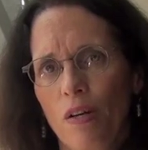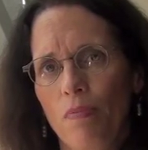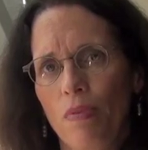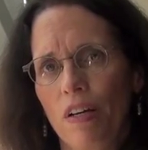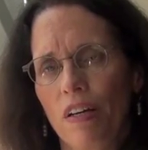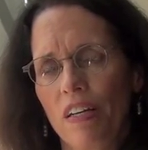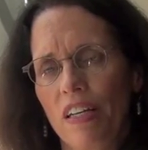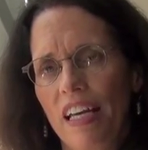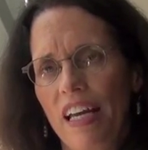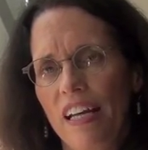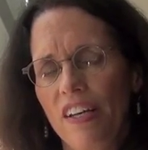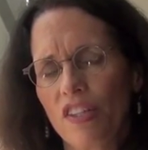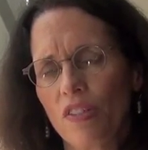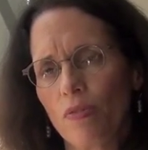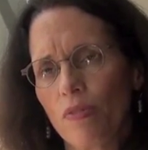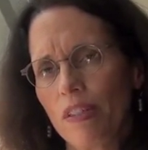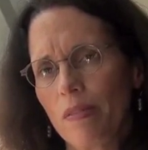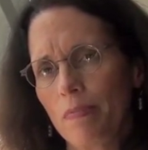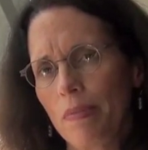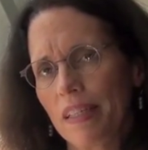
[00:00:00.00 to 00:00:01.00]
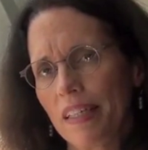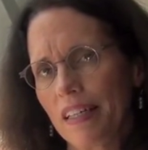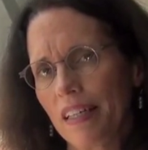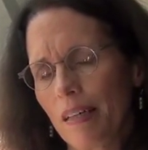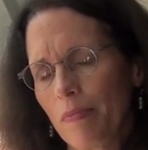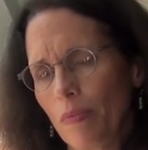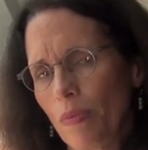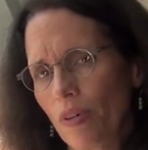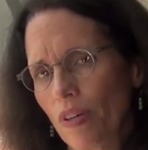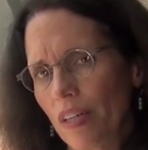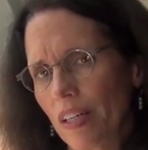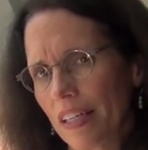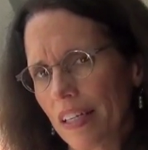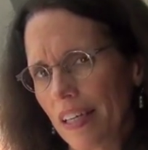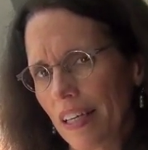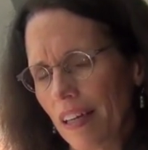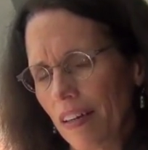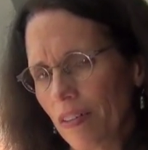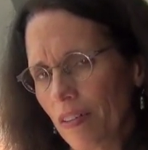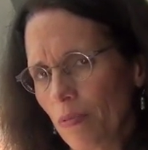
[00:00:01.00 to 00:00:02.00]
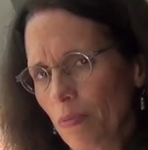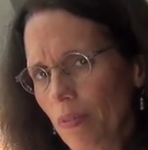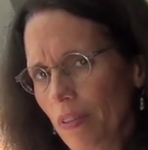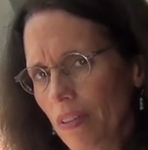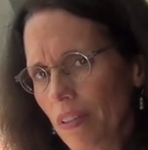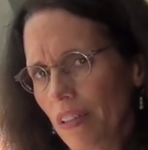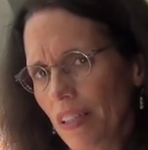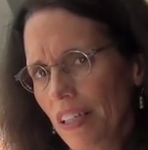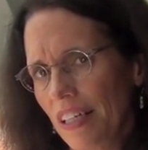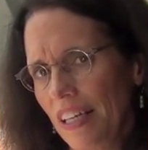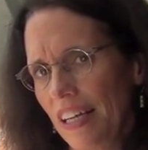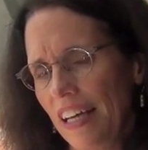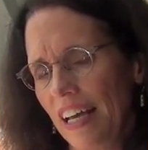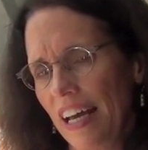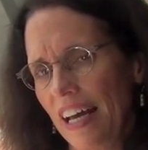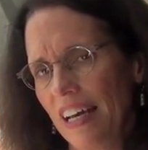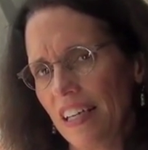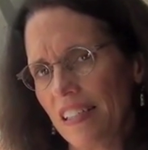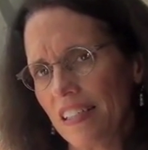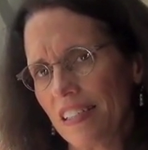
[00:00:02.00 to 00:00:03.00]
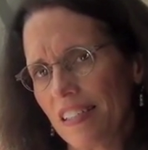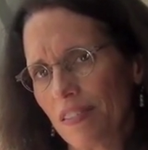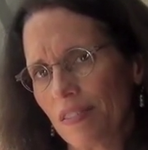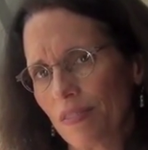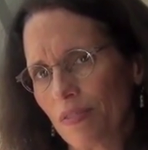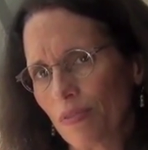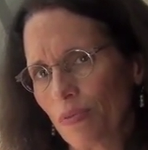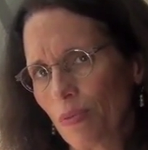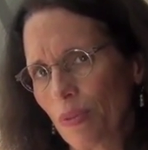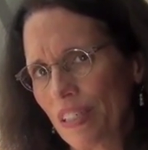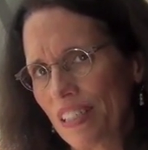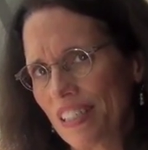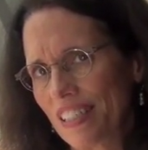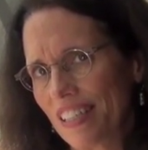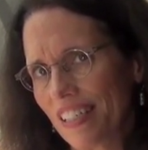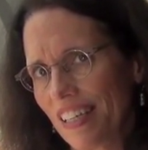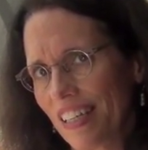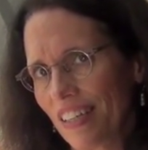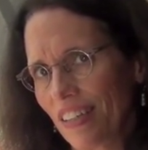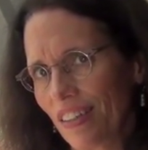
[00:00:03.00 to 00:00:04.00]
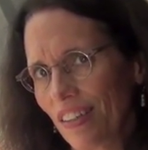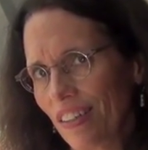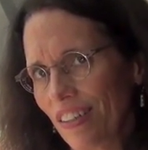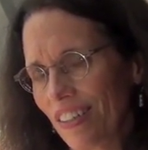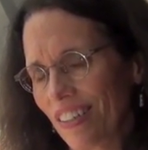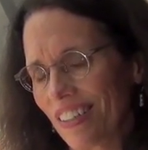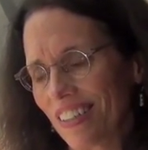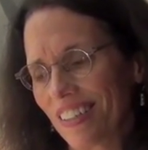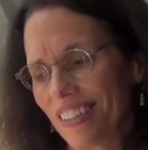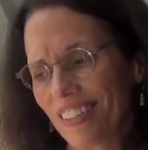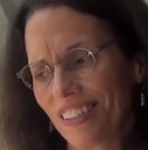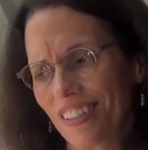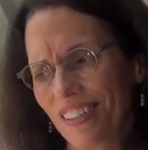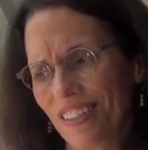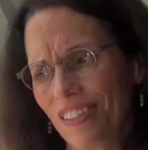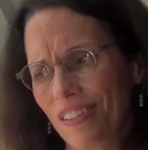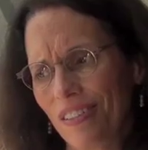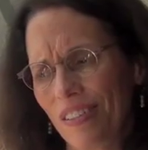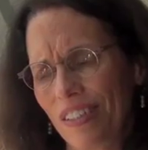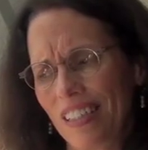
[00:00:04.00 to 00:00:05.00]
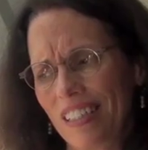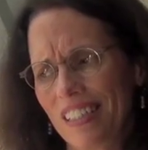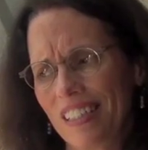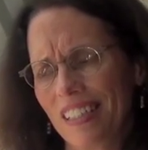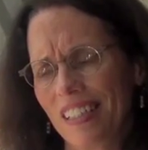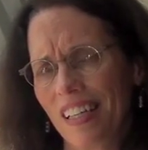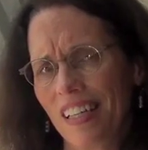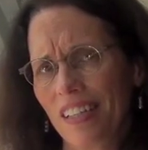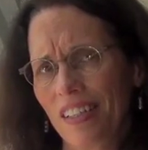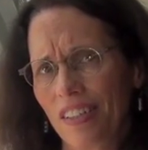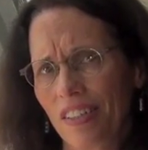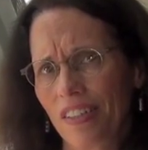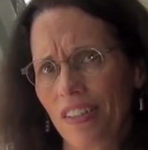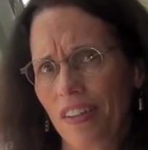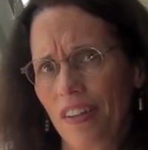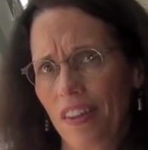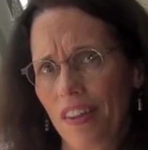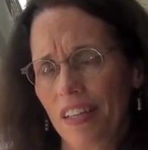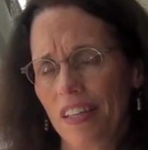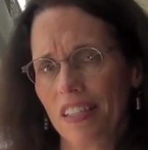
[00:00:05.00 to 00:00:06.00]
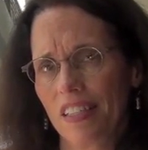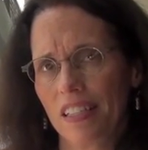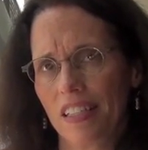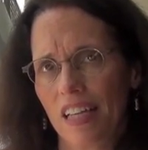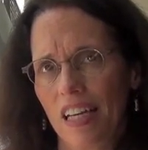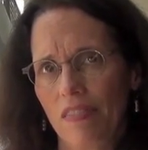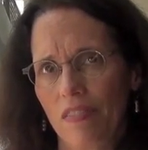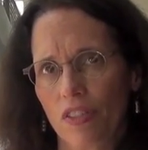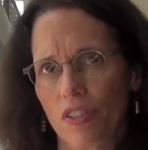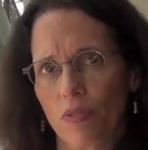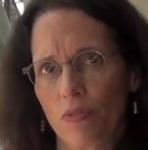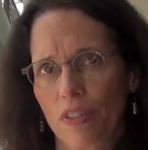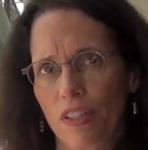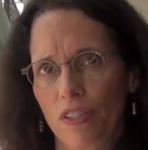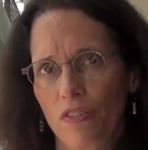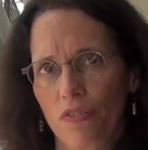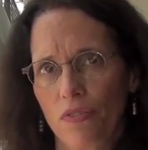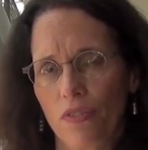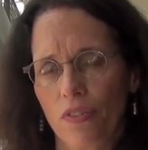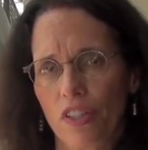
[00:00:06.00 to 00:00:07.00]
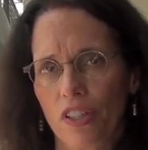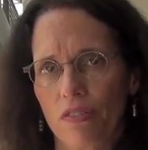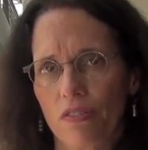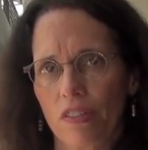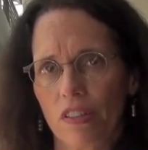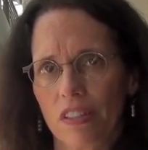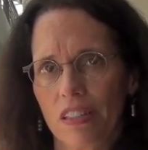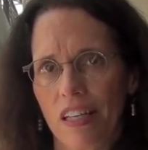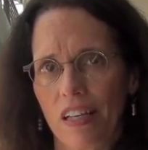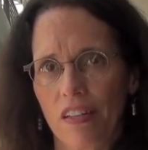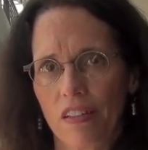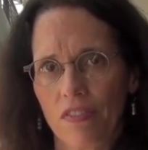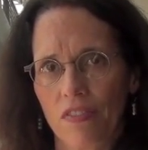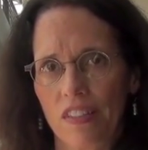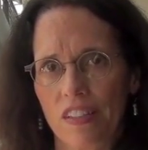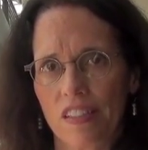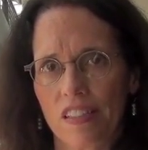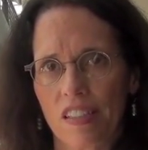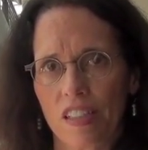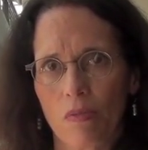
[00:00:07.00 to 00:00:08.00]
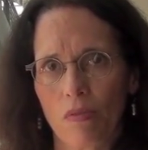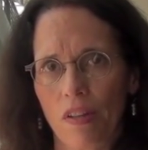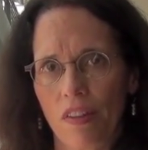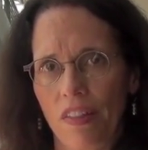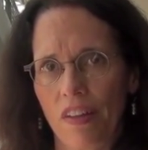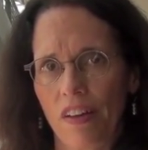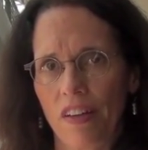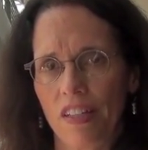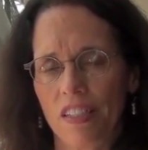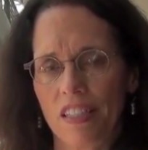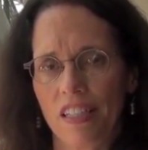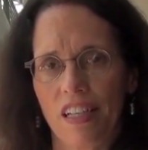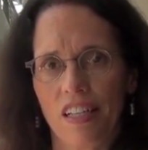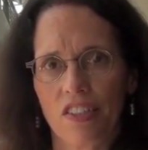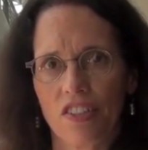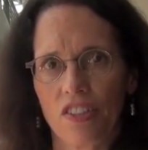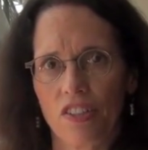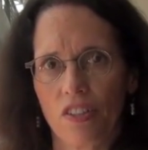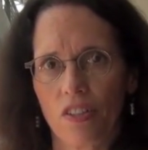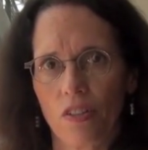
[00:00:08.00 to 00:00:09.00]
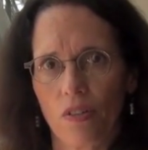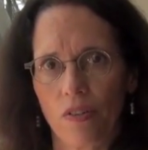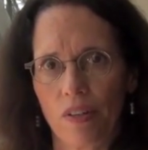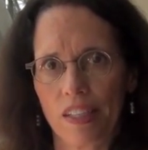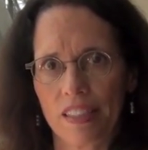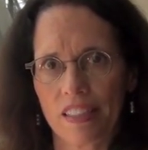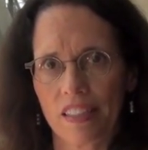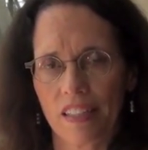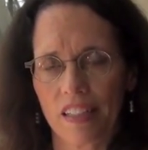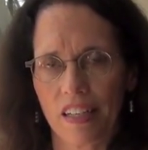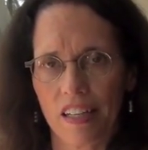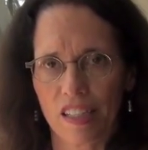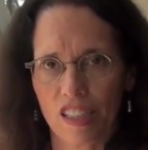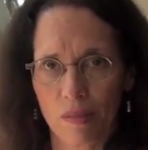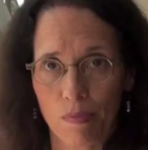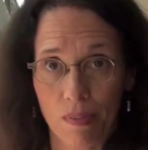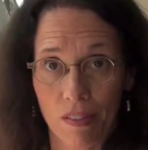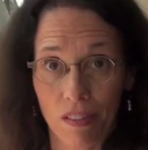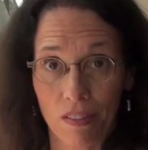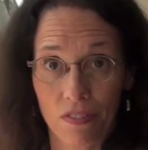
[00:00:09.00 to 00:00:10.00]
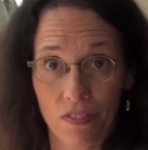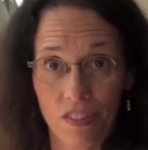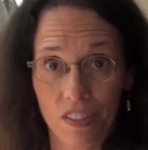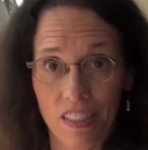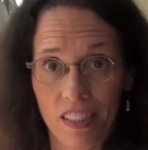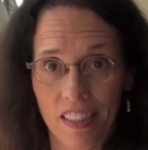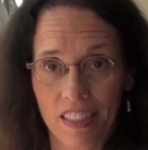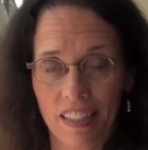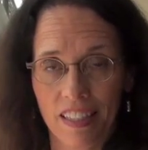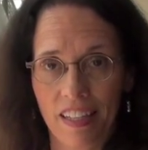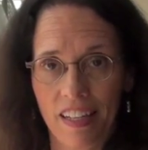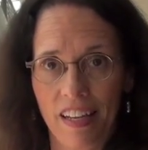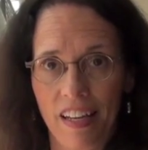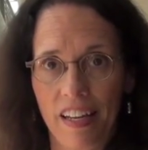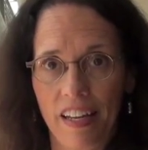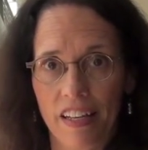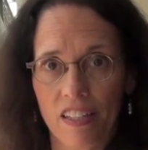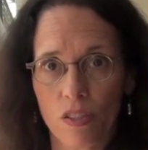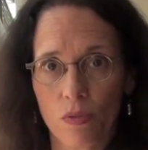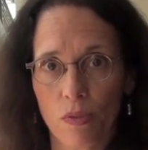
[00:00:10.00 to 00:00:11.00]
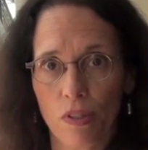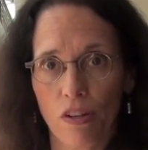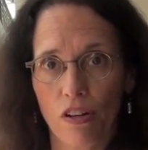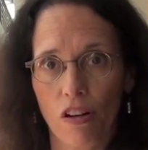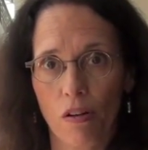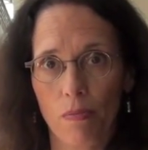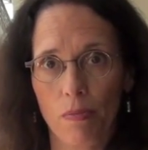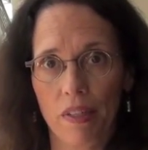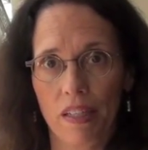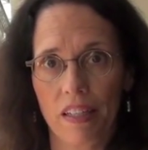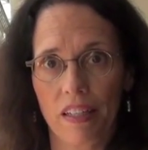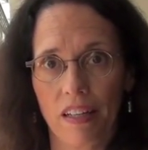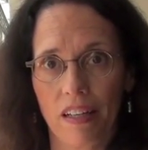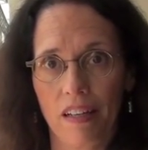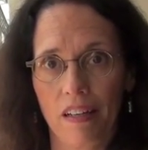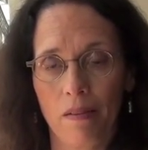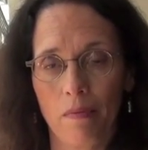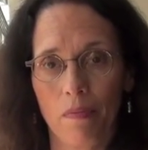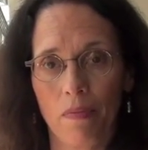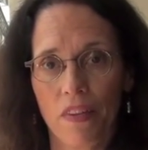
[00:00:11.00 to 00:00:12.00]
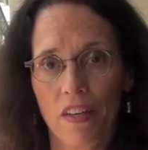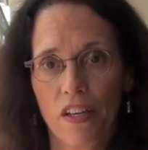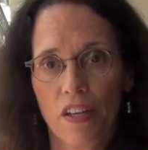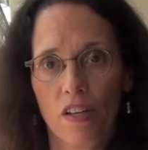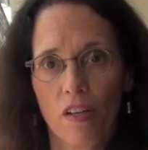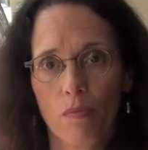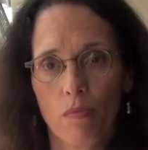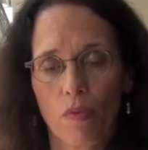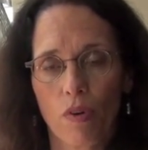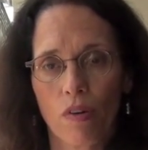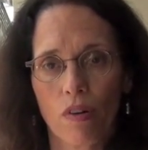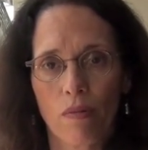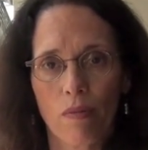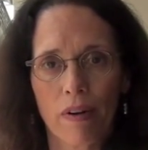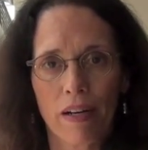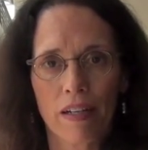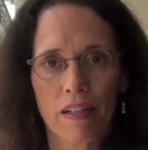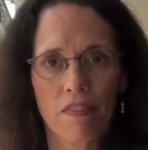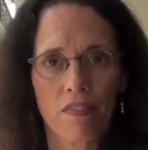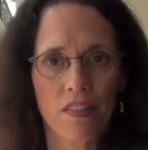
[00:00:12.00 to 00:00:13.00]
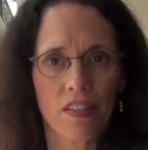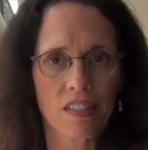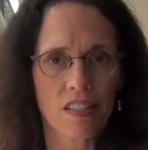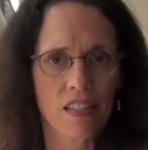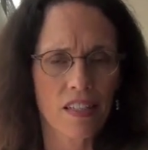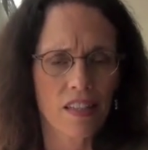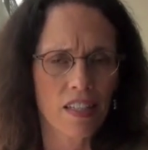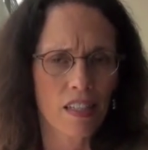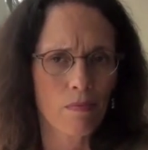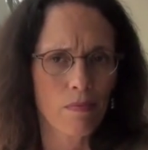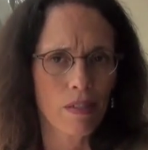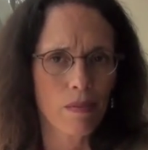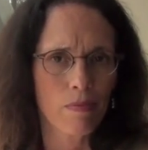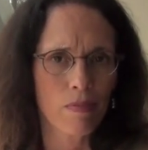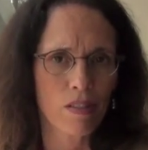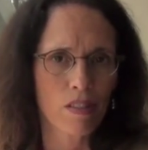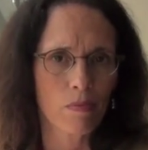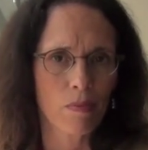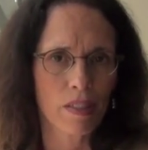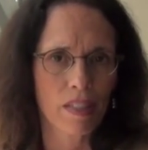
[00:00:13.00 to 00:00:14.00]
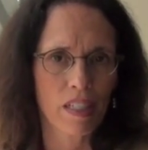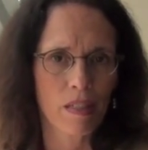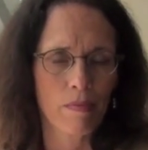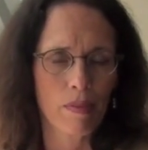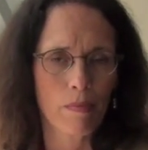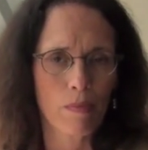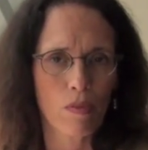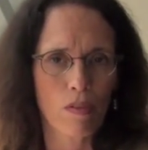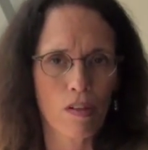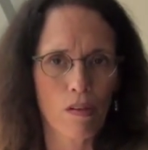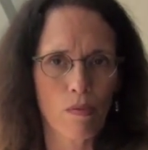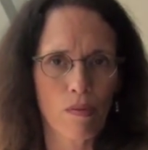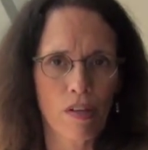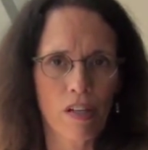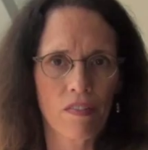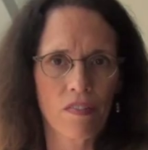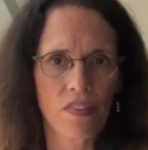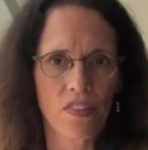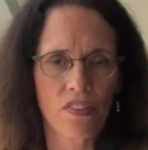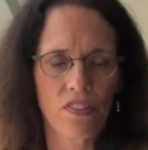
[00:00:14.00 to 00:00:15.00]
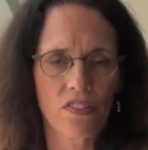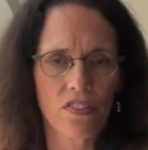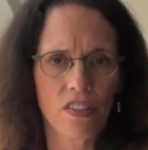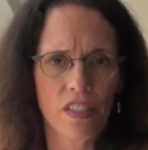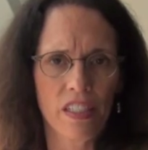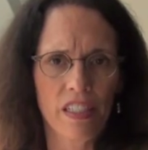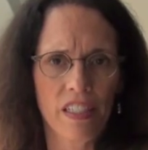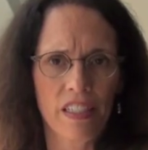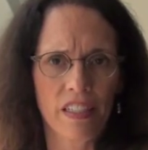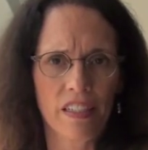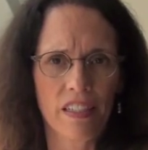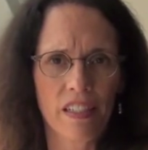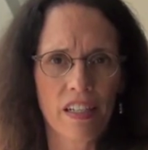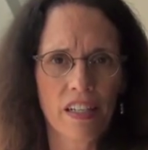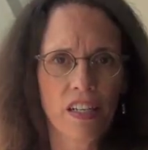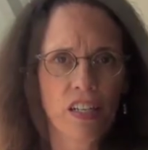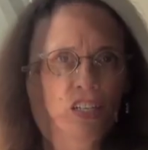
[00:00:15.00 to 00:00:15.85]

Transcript: But as we become more accountable, as we say, look, you know, it's not a good thing to have a 24 year old out of insulin without a doctor going to the hospital for DKA, as we all become more aware of this, I think people are becoming more aware of this need.